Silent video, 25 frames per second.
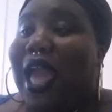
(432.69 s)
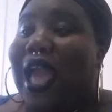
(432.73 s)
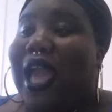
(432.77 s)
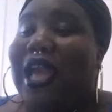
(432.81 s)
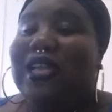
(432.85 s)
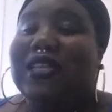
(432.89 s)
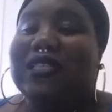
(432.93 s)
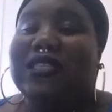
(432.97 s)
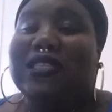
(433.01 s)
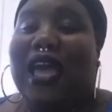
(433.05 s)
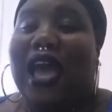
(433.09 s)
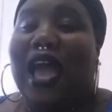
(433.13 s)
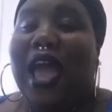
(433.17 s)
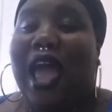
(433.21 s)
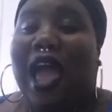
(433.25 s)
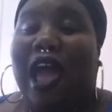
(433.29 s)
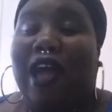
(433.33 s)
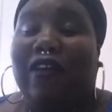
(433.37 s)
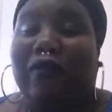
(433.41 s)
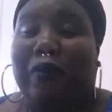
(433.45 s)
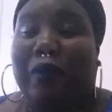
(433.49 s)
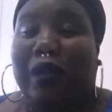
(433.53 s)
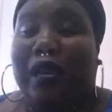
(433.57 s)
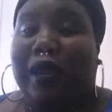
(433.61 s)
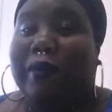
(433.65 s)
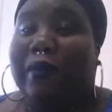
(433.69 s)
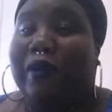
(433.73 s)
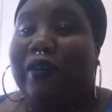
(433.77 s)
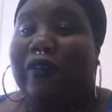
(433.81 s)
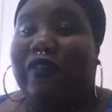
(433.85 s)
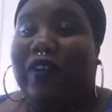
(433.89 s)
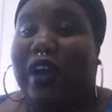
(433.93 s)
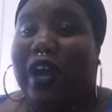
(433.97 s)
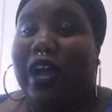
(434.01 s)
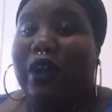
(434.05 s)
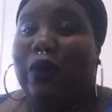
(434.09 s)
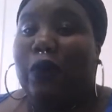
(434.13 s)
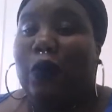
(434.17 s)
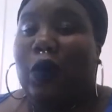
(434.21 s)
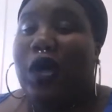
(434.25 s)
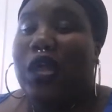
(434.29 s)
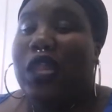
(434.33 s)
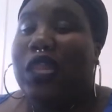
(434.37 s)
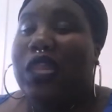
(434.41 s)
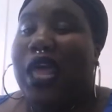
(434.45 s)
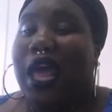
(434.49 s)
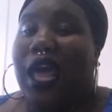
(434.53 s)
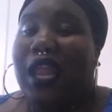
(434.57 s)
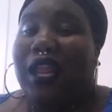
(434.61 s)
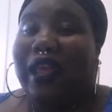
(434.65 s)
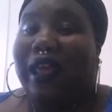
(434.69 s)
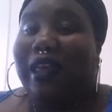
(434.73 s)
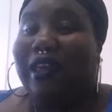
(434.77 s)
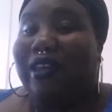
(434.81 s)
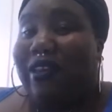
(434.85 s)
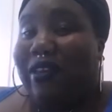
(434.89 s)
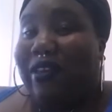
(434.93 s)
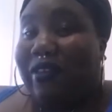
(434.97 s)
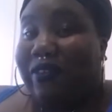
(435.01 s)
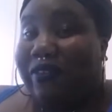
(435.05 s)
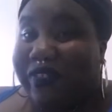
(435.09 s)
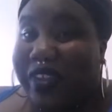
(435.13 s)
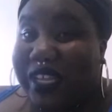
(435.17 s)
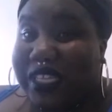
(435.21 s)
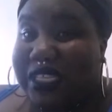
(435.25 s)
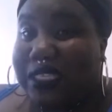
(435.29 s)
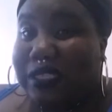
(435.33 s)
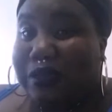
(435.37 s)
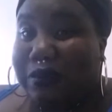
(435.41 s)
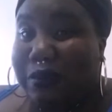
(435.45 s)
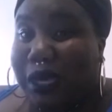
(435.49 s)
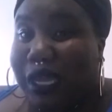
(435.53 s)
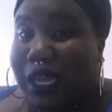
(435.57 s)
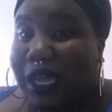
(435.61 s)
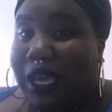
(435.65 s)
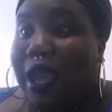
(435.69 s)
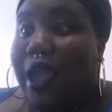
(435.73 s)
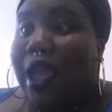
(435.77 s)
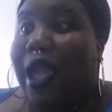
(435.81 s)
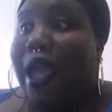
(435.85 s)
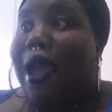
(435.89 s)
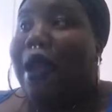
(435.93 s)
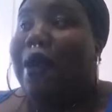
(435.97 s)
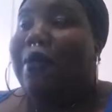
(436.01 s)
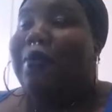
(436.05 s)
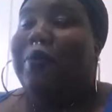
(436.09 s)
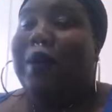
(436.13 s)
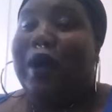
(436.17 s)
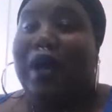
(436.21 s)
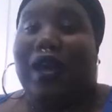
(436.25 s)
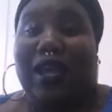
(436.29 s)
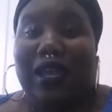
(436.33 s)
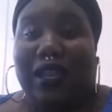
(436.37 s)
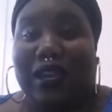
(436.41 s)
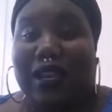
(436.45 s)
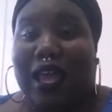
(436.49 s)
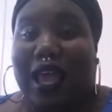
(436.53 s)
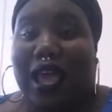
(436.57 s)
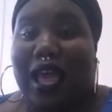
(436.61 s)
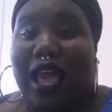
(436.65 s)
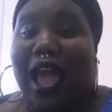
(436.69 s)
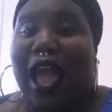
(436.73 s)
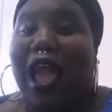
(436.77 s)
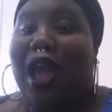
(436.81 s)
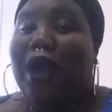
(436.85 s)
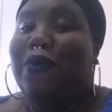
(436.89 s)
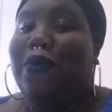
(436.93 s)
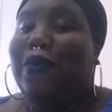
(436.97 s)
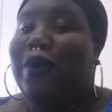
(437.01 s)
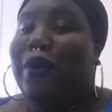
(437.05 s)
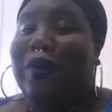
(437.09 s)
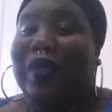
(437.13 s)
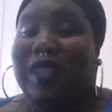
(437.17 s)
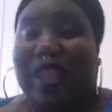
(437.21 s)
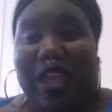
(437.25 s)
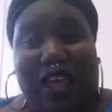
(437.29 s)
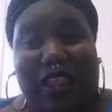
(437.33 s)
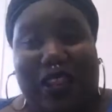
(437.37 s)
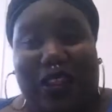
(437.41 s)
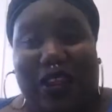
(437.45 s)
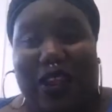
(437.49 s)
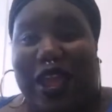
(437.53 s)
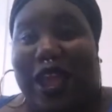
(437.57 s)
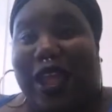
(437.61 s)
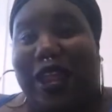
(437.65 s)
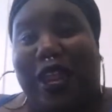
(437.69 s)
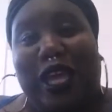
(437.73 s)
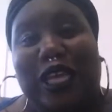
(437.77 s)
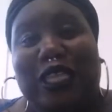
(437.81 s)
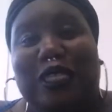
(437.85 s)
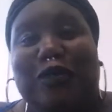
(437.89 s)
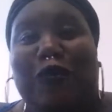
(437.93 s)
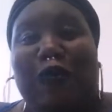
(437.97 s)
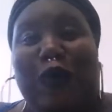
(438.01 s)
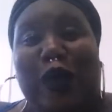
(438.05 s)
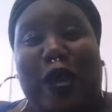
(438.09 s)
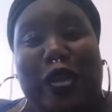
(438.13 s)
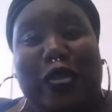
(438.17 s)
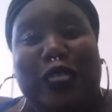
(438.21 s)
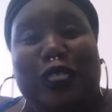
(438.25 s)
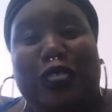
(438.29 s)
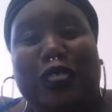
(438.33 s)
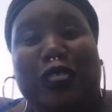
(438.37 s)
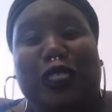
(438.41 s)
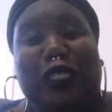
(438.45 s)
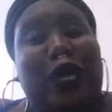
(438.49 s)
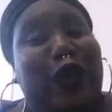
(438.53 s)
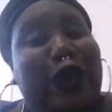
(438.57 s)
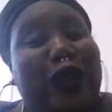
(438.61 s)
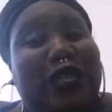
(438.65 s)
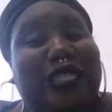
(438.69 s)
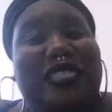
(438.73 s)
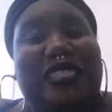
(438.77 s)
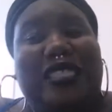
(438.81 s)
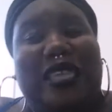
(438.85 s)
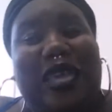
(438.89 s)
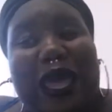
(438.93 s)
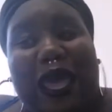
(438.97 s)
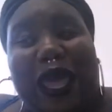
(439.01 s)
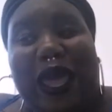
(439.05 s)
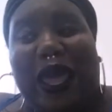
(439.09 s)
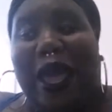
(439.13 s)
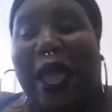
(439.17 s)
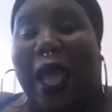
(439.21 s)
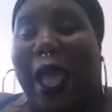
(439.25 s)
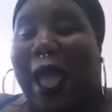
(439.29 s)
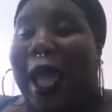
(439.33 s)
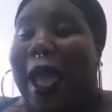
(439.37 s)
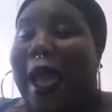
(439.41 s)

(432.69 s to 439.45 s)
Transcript: And I haven't been able to find one that like fits me, but I went with Heather and this bitch turns it